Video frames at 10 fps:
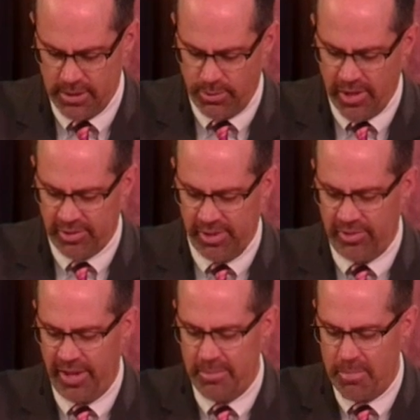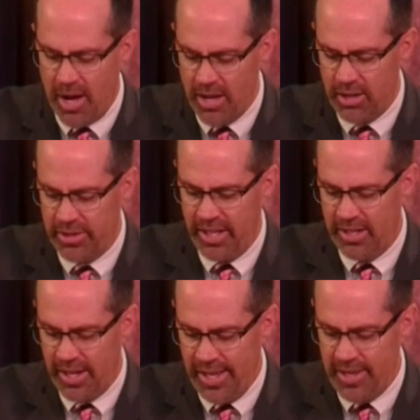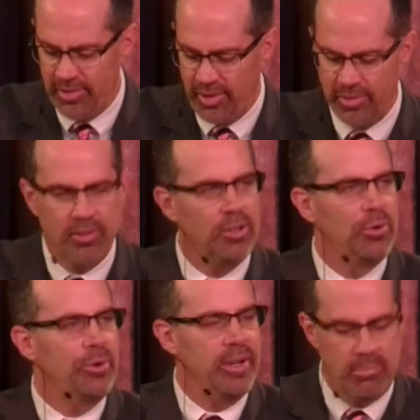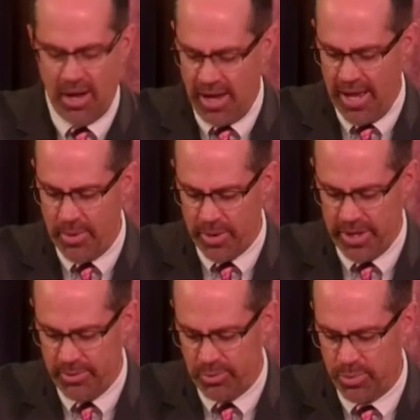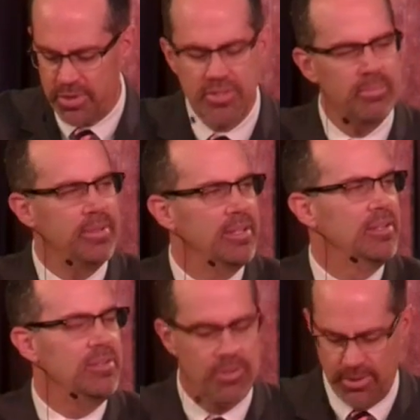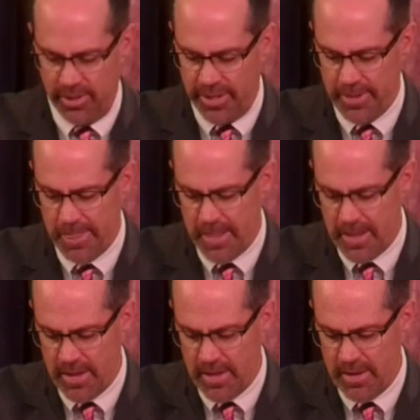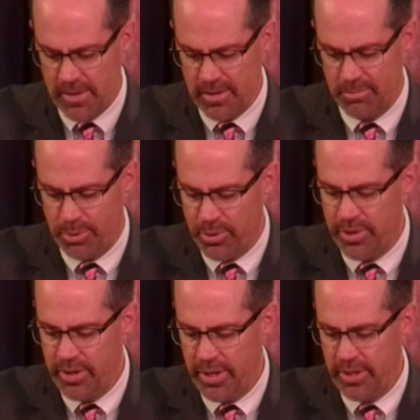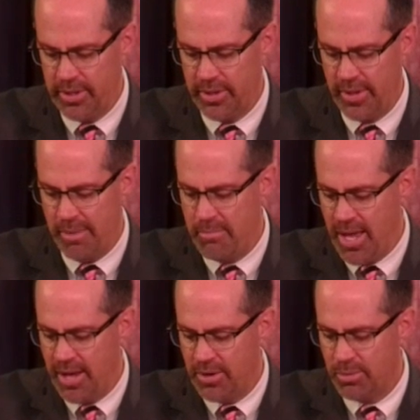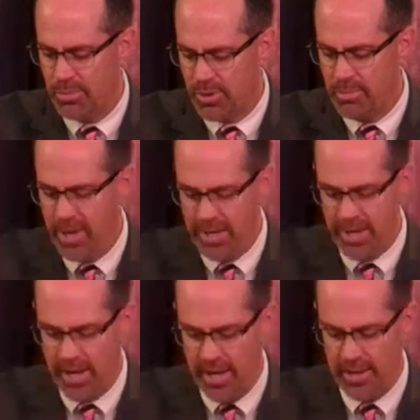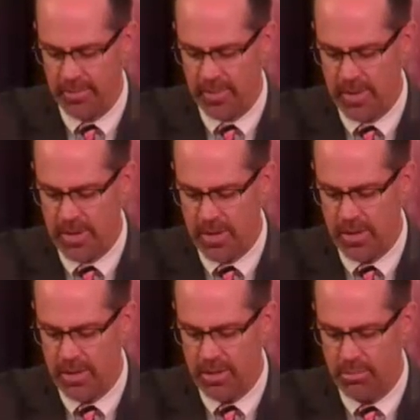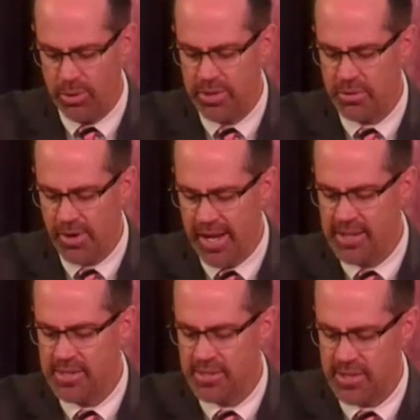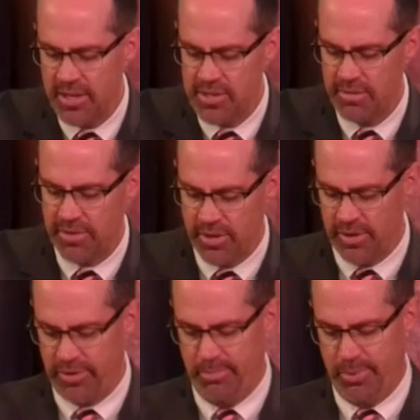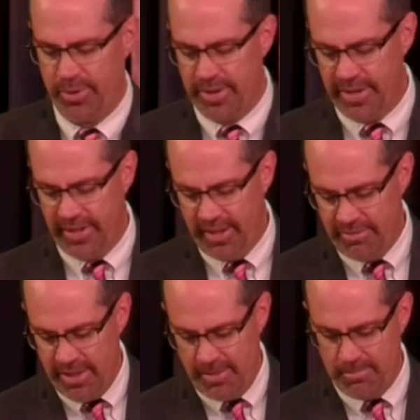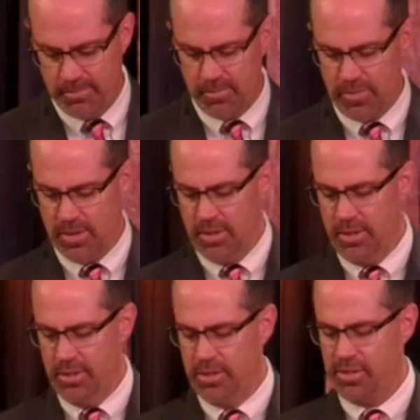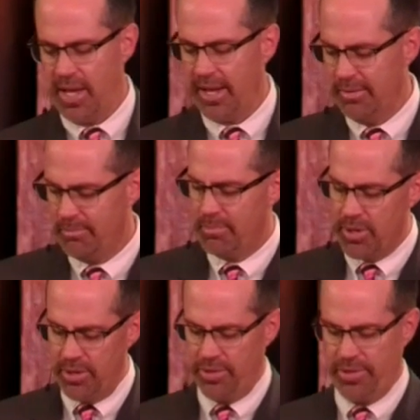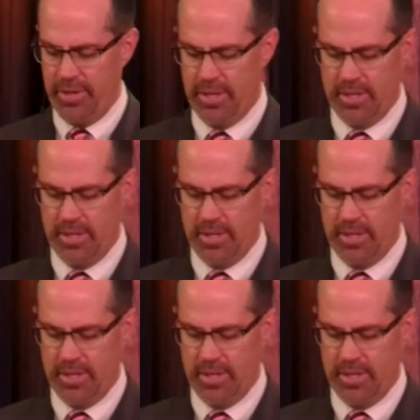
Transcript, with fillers: Wesley said, Mild he lays his glory by where he was worshiped and adored. Born that man no more may die. Born to raise the sons of earth. Born to give them second birth.